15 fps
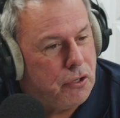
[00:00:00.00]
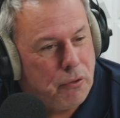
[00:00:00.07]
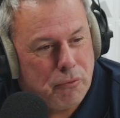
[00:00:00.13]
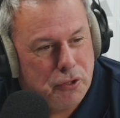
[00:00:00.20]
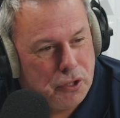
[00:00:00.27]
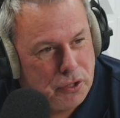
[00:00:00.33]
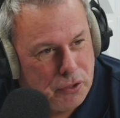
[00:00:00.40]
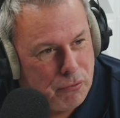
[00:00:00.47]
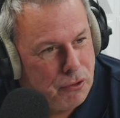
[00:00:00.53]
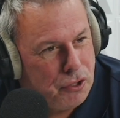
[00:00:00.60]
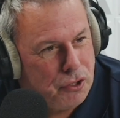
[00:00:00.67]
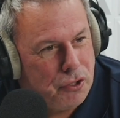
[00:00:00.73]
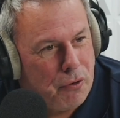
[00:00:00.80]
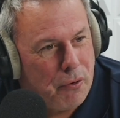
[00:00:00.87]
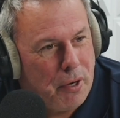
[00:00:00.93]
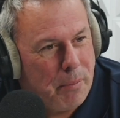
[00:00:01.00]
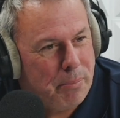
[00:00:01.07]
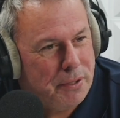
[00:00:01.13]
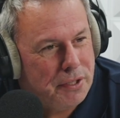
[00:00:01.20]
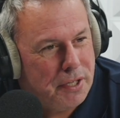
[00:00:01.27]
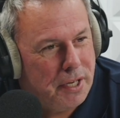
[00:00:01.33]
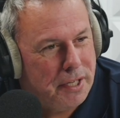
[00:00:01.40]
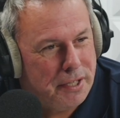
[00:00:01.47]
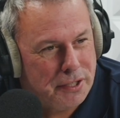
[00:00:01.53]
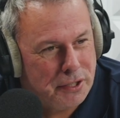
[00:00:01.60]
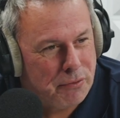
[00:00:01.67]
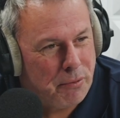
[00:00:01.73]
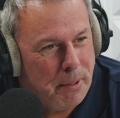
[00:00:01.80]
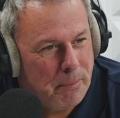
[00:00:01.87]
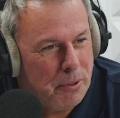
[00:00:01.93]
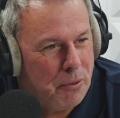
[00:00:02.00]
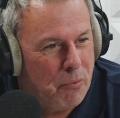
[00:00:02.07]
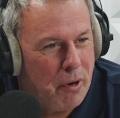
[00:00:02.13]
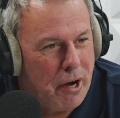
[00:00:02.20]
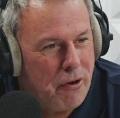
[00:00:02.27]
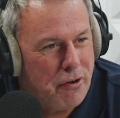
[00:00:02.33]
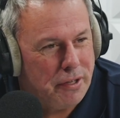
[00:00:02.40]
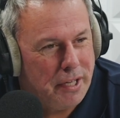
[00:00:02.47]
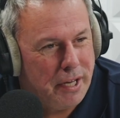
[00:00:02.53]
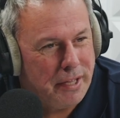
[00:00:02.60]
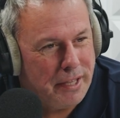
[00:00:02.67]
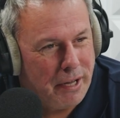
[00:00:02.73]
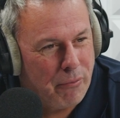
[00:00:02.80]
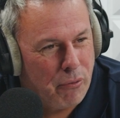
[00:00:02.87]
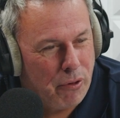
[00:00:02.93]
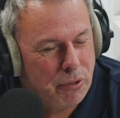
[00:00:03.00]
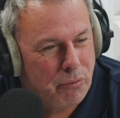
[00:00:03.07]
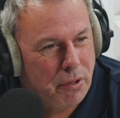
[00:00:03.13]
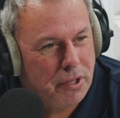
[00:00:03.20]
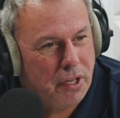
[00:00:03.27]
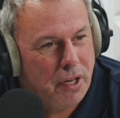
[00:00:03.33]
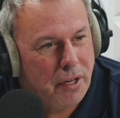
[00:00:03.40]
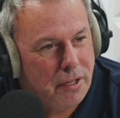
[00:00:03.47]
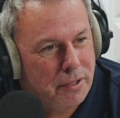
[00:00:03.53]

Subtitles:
So you just showed up and said, hey, this is what I'm going to wear, and they worked with you,